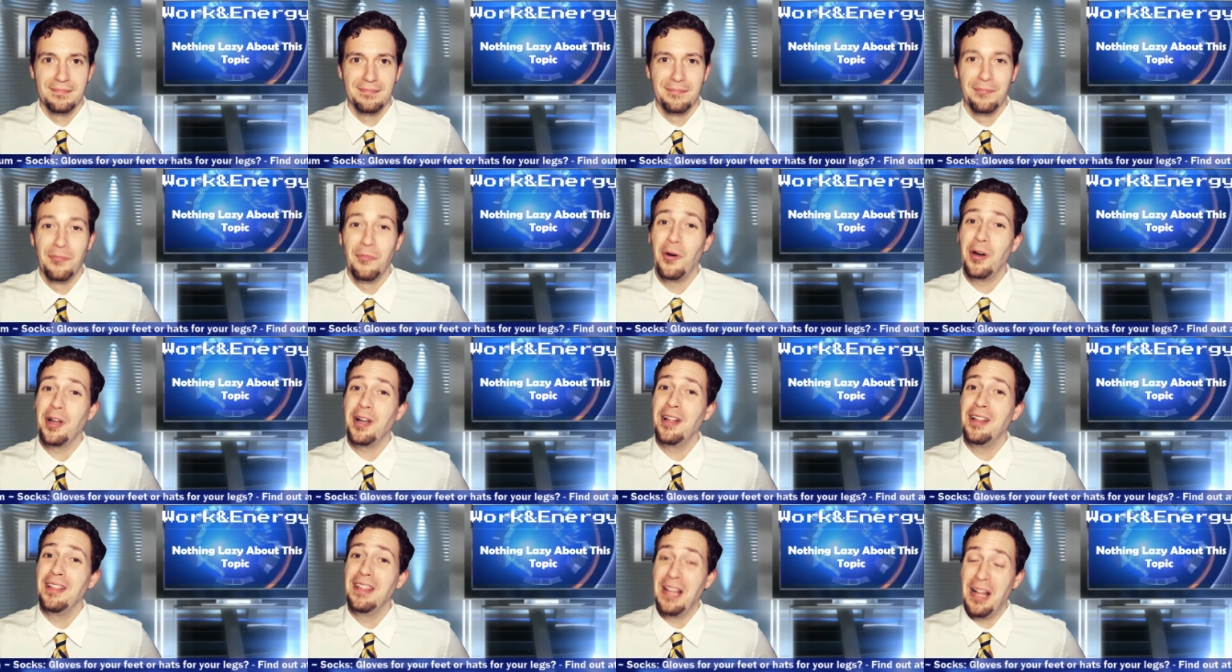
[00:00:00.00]

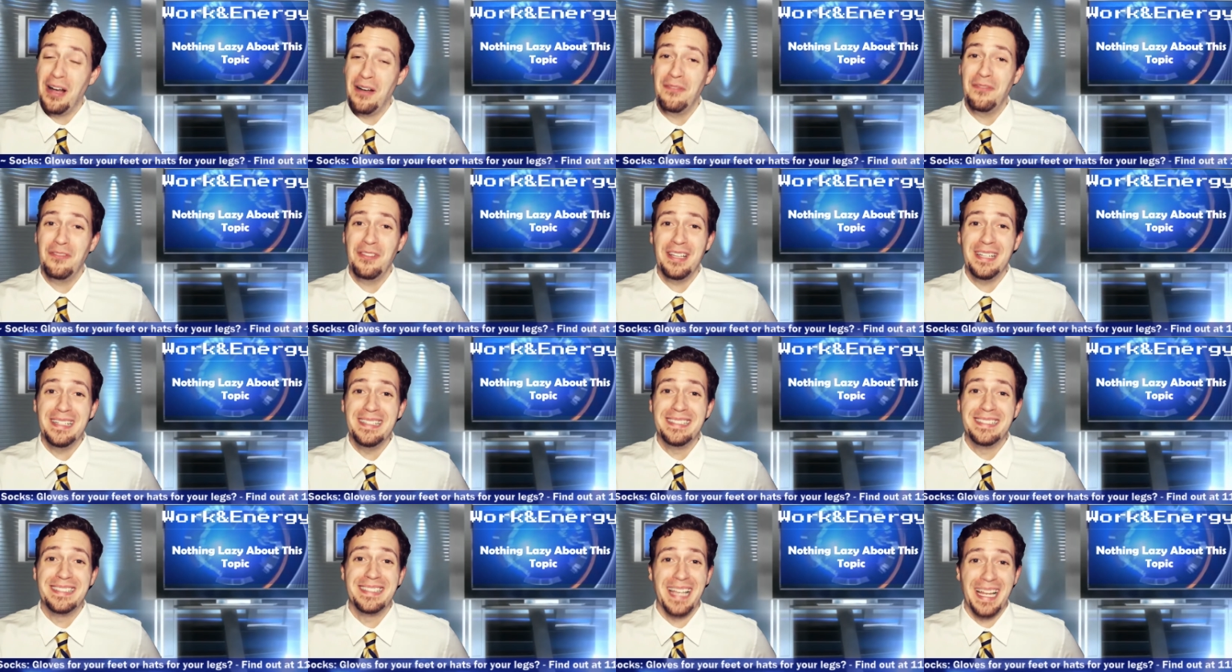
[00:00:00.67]
What a
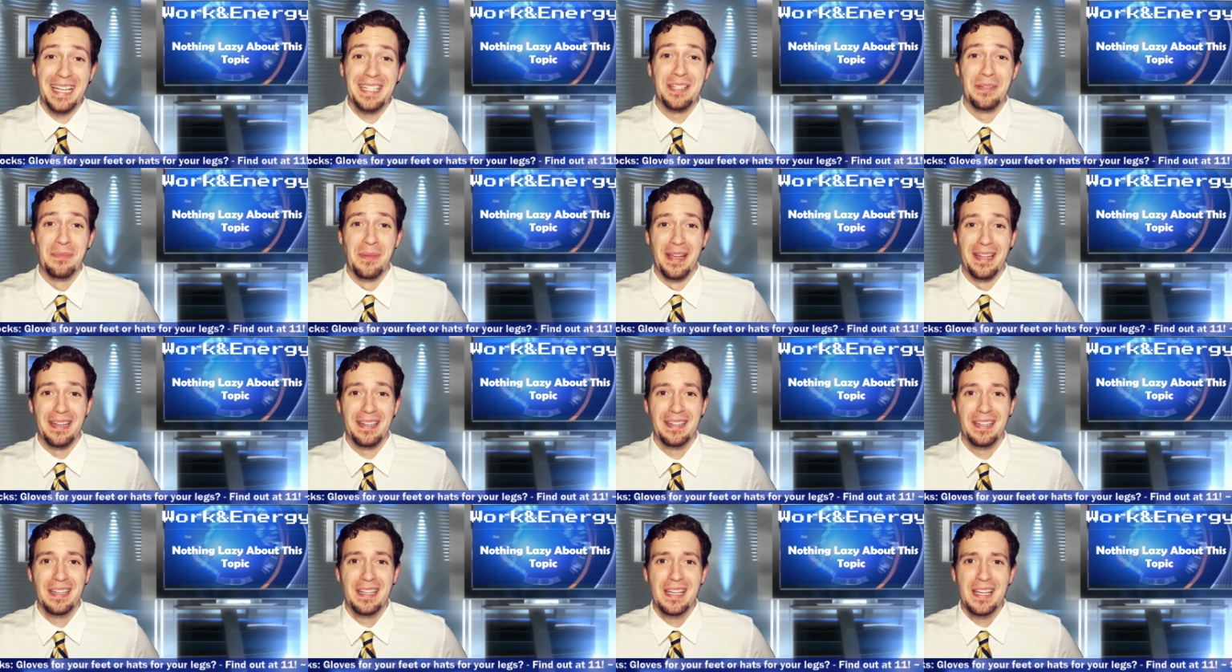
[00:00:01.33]
lovely
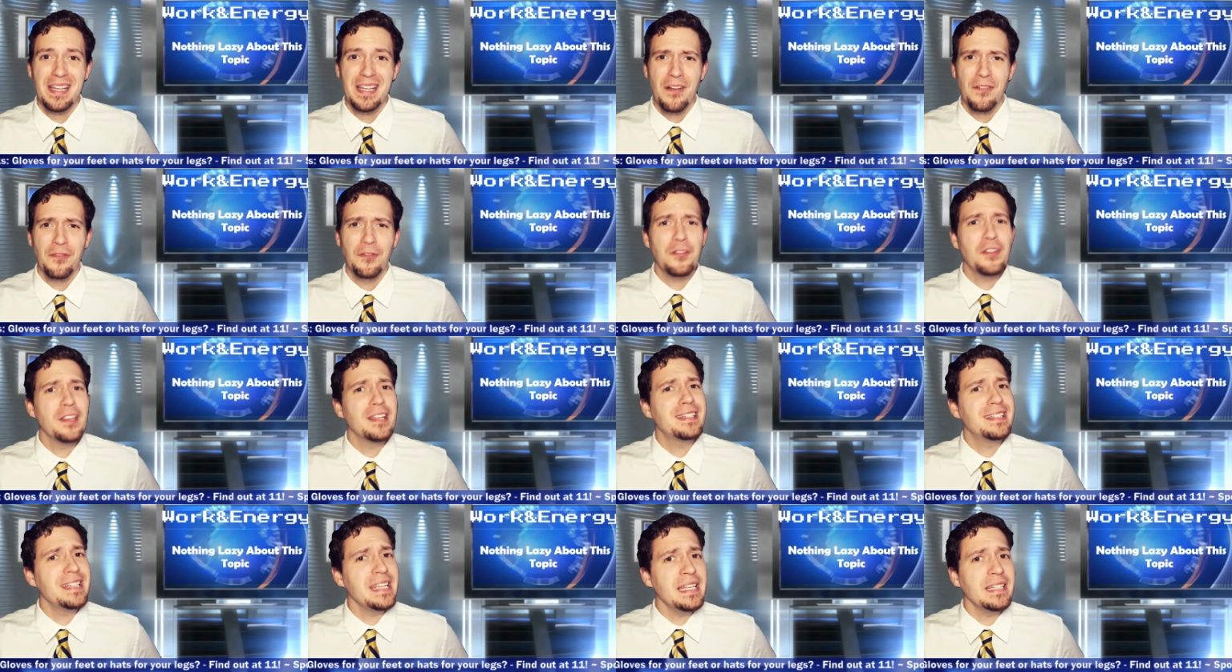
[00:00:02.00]
sentiment. For
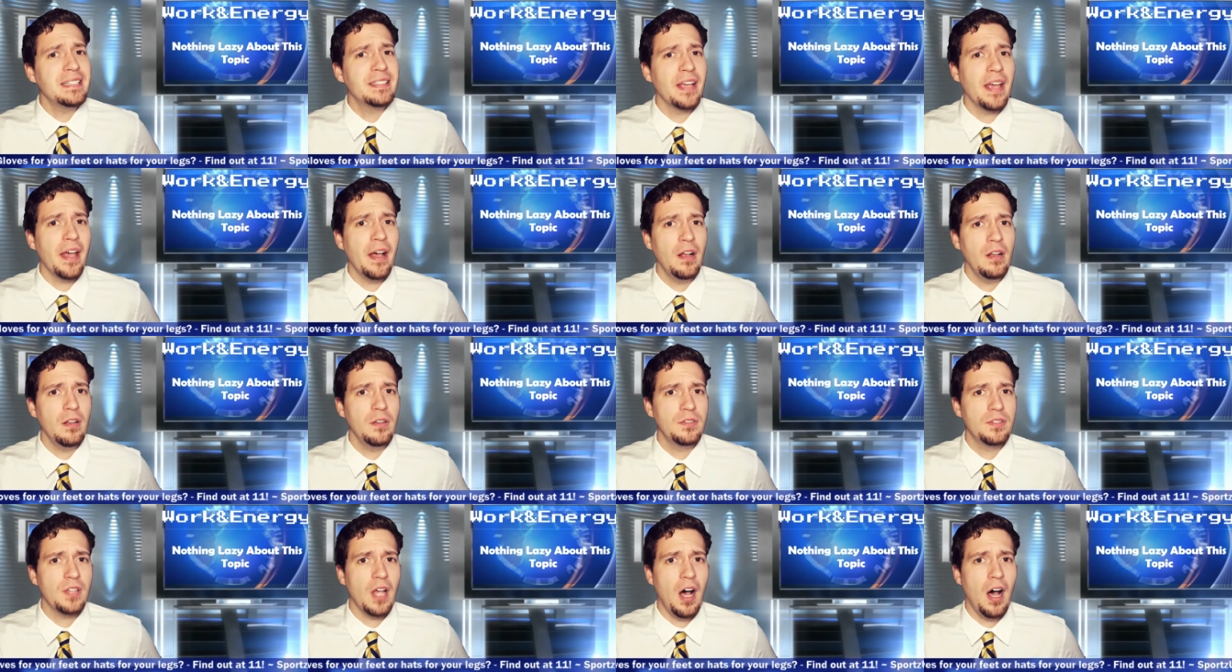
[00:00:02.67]
the
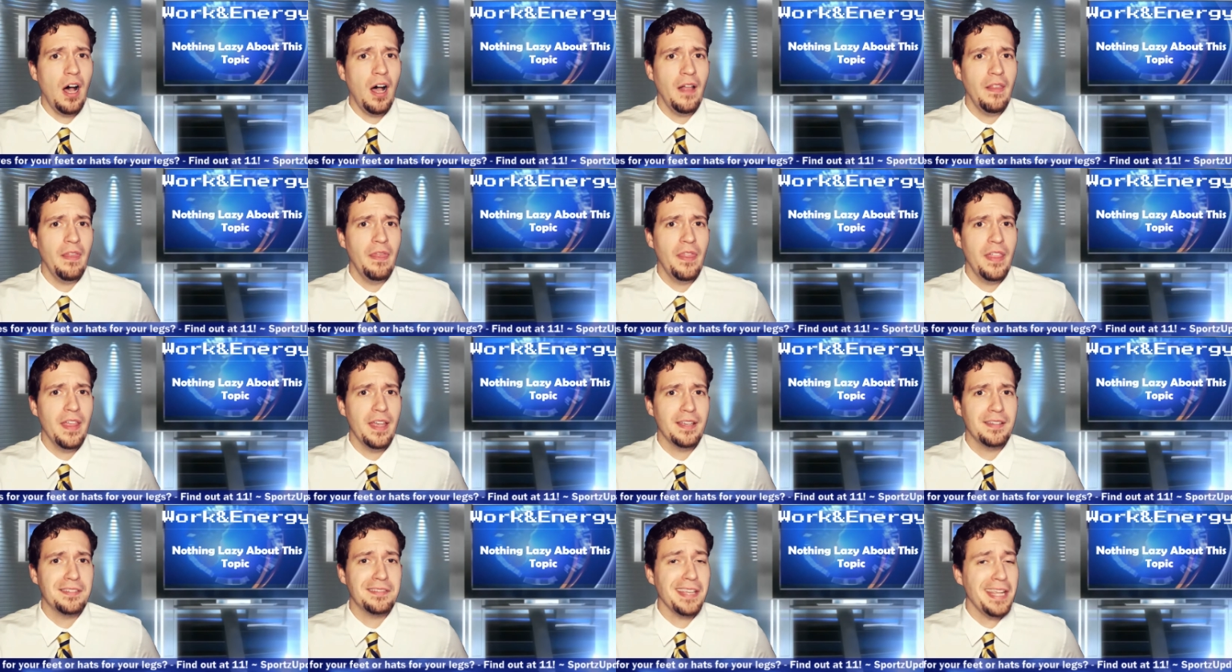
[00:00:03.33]
details on
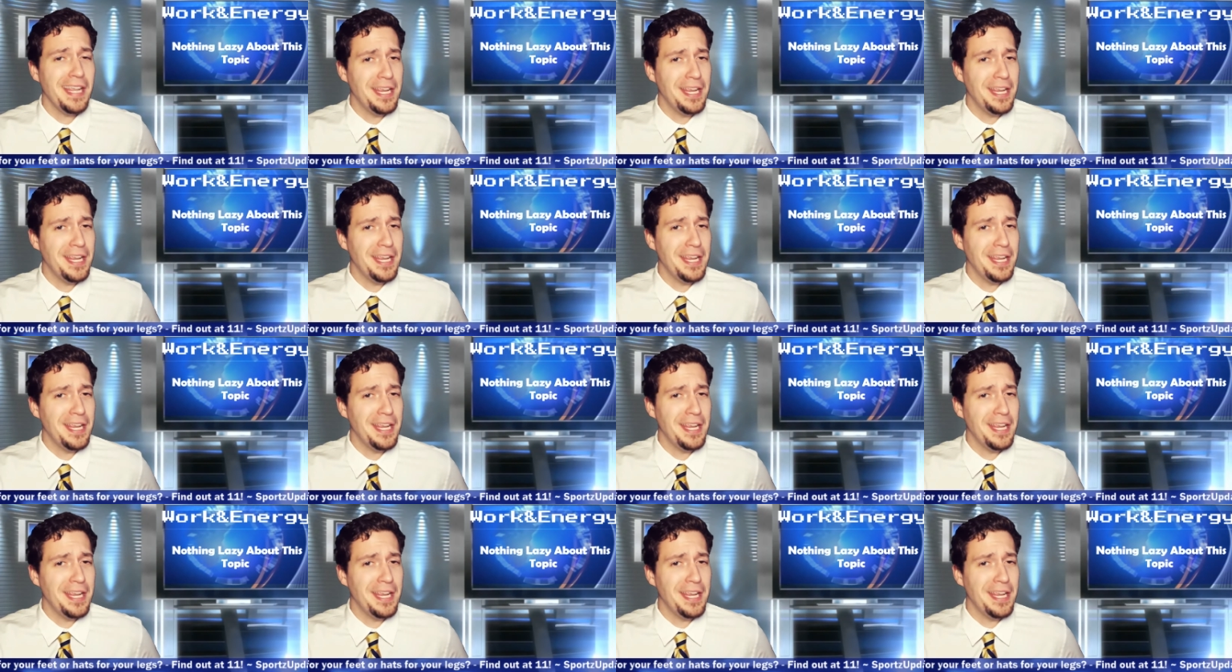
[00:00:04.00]
this